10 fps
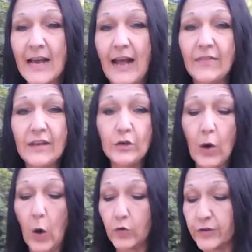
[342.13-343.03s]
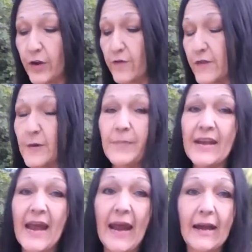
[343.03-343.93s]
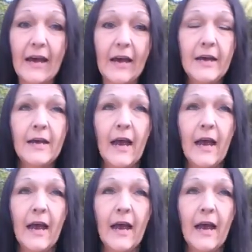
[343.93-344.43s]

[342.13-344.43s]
And then you hold it over the banana